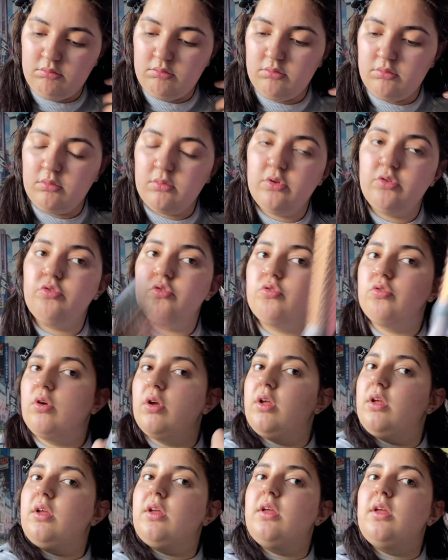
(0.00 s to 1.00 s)
Let's
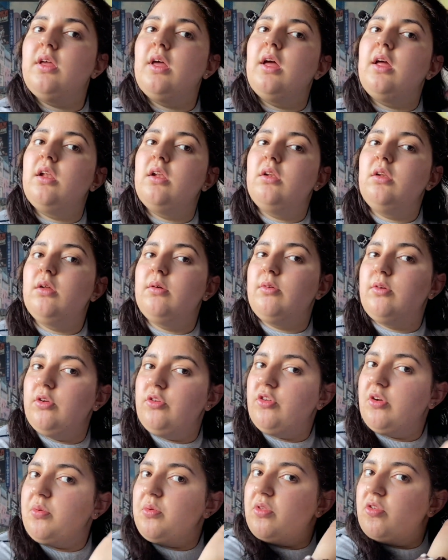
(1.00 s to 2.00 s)
try again. I'm going to
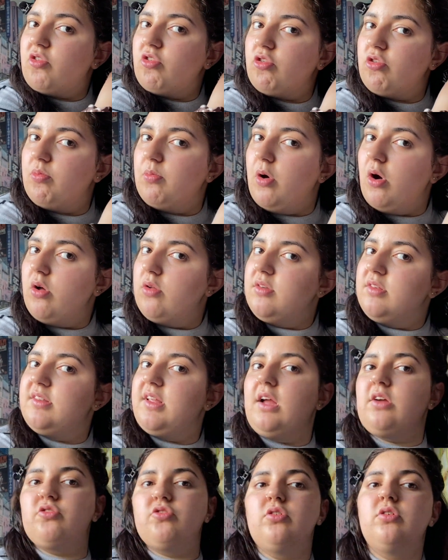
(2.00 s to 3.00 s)
try with a smaller
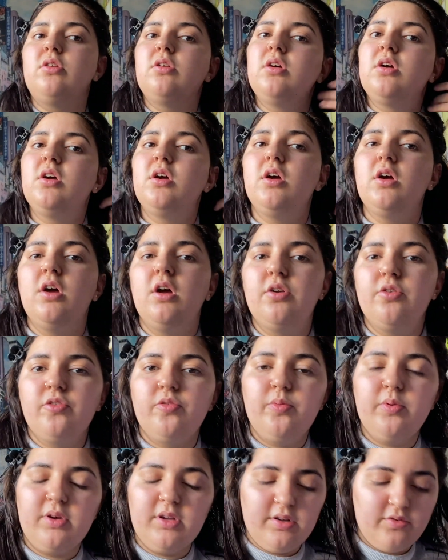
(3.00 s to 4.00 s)
section, just
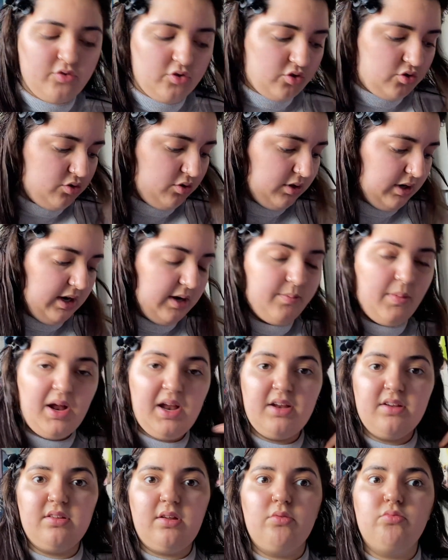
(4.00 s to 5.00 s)
because I've just done it and my
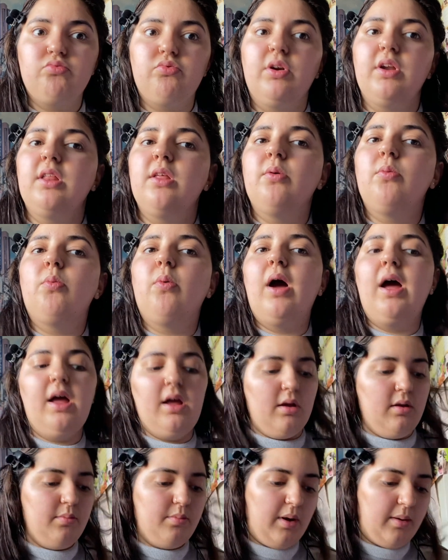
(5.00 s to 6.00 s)
hair's still really wet,
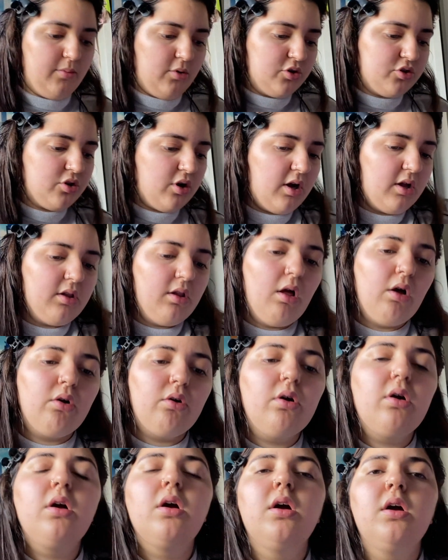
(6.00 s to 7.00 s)
but I'm not sure how
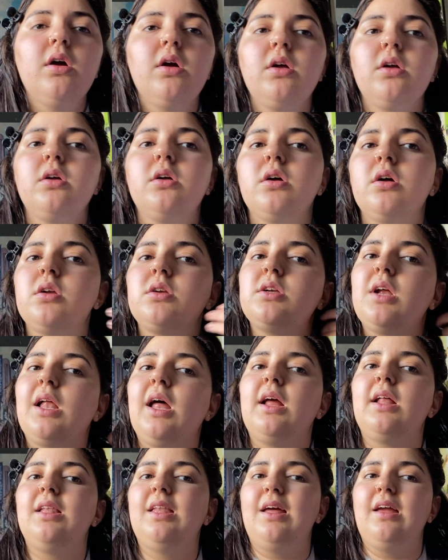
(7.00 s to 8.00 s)
long to
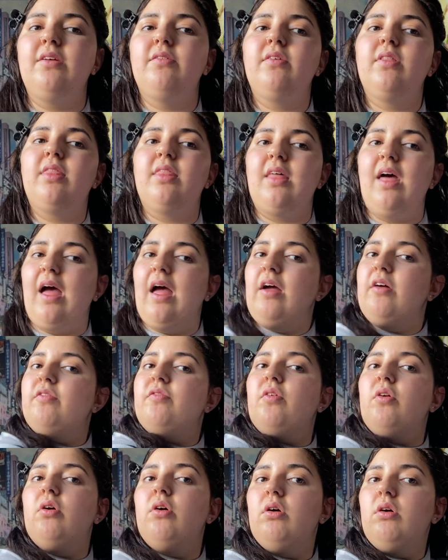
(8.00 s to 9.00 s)
like leave it there
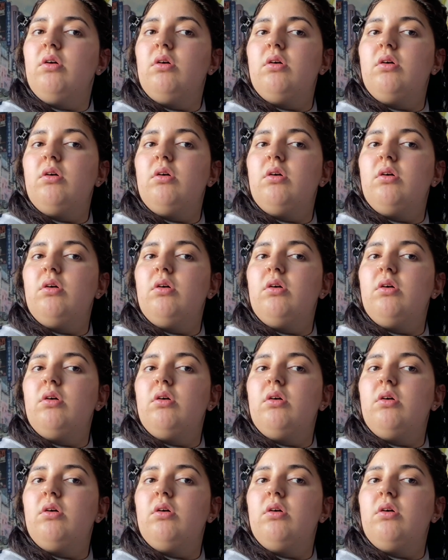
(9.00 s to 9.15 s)
for.